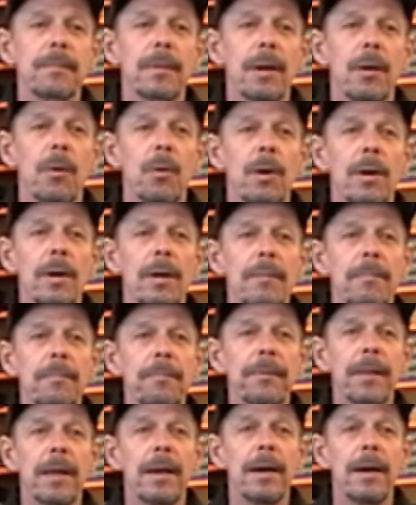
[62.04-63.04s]

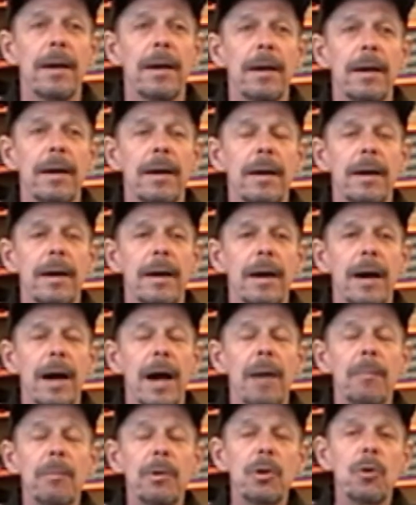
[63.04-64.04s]
Well,
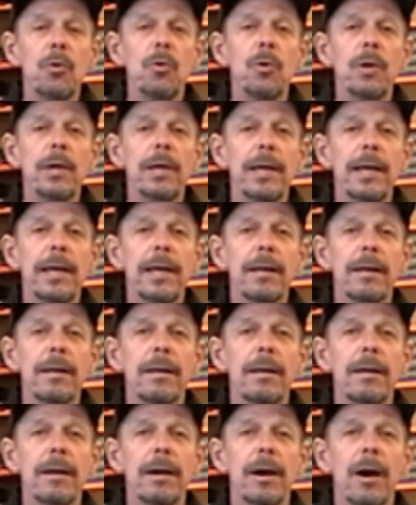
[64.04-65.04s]
I'm doing
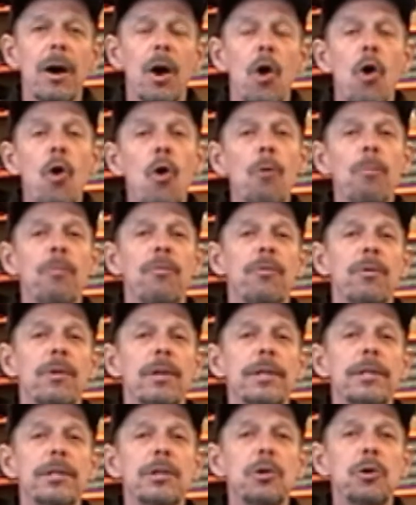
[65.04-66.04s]
it
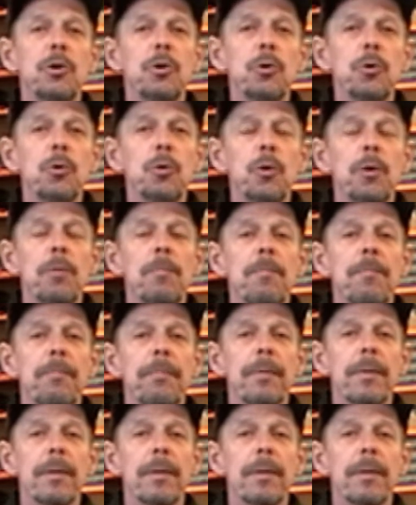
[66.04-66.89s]
hopefully to